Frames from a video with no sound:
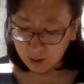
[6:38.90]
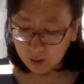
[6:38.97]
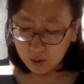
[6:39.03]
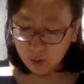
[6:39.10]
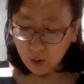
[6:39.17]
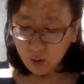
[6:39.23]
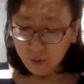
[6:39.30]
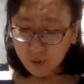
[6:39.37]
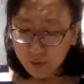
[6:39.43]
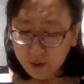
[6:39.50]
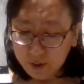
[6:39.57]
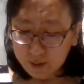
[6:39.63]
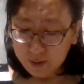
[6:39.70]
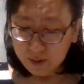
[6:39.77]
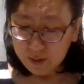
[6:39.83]

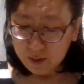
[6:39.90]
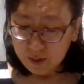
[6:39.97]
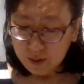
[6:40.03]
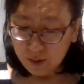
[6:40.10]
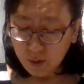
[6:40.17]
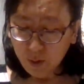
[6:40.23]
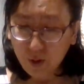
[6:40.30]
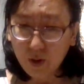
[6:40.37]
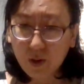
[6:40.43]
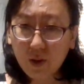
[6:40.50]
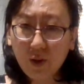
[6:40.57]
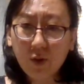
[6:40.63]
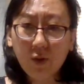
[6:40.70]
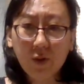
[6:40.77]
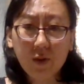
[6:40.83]
ovaries or
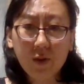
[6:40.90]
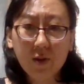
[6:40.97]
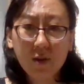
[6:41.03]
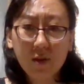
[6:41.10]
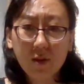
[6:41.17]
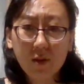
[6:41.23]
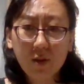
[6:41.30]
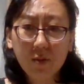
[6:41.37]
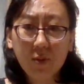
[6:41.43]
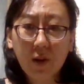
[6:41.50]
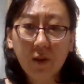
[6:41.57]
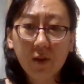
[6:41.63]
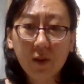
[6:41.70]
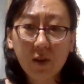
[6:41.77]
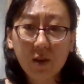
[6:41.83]
uterus. So
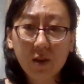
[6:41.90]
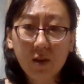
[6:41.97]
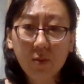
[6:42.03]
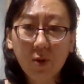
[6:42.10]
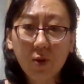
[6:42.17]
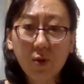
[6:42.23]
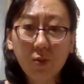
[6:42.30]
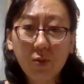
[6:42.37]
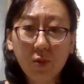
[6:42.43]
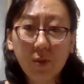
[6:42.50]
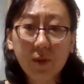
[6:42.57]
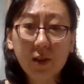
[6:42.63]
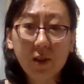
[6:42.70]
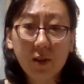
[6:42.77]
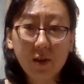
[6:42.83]
probably these are more
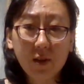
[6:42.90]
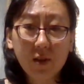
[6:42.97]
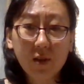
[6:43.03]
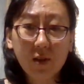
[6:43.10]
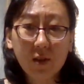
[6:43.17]
women